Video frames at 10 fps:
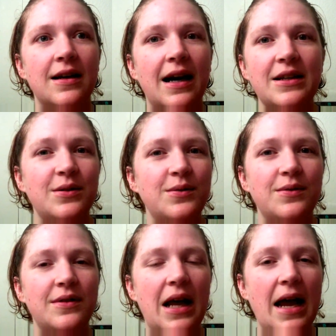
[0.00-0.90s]

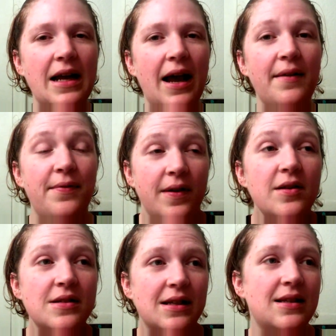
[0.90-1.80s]
I feel
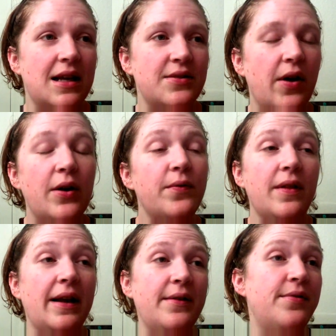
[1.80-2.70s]
successful. I don't feel
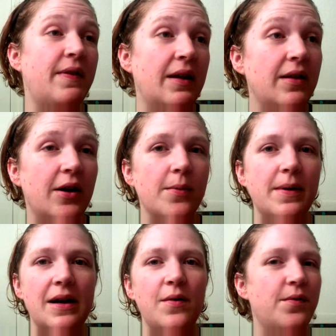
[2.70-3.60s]
like a failure, but
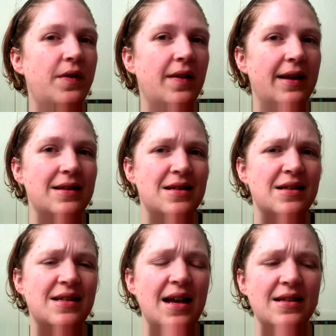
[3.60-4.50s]
I don't feel like a
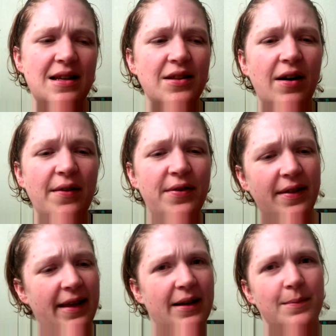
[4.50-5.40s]
success either. I feel
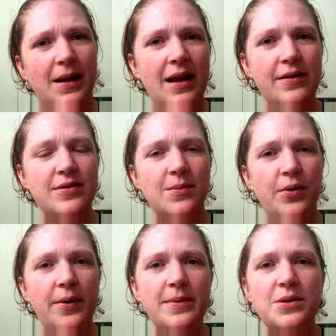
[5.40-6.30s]
like I'm kind of
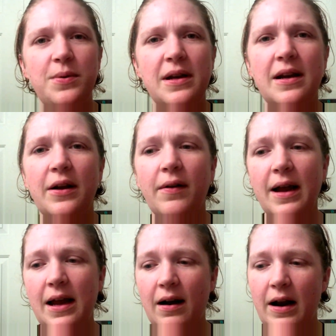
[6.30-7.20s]
somewhere in between in a
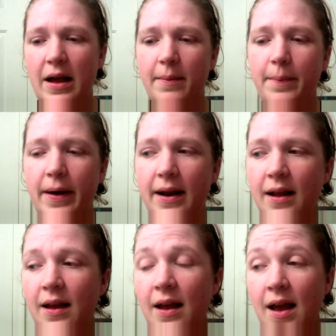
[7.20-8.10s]
gray area, but
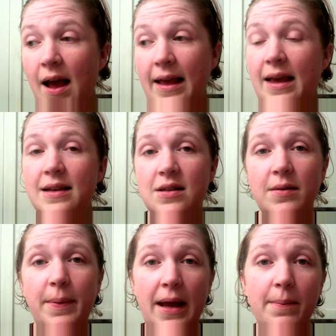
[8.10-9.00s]
I guess
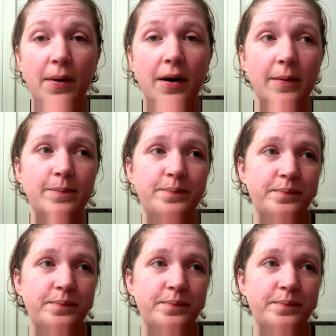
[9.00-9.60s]
on paper